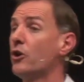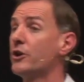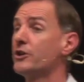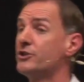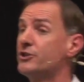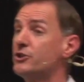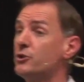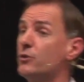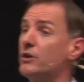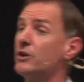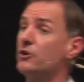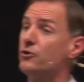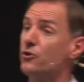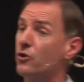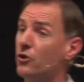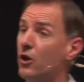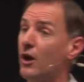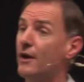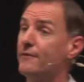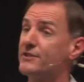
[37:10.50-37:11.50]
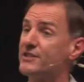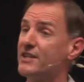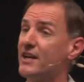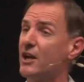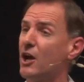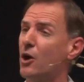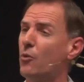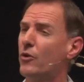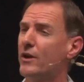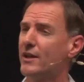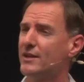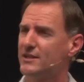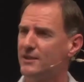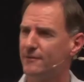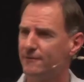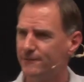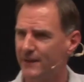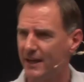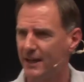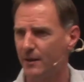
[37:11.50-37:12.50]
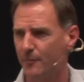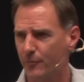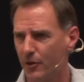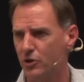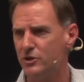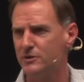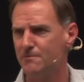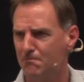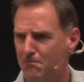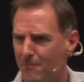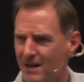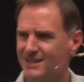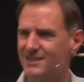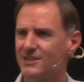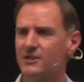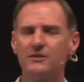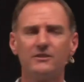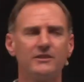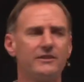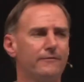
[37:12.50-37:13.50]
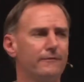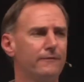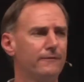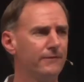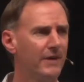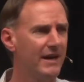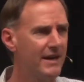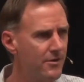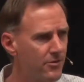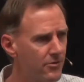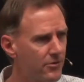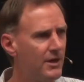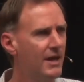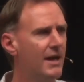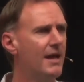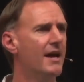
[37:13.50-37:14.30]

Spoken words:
is doing in your life, saying, I want to develop those muscles of faith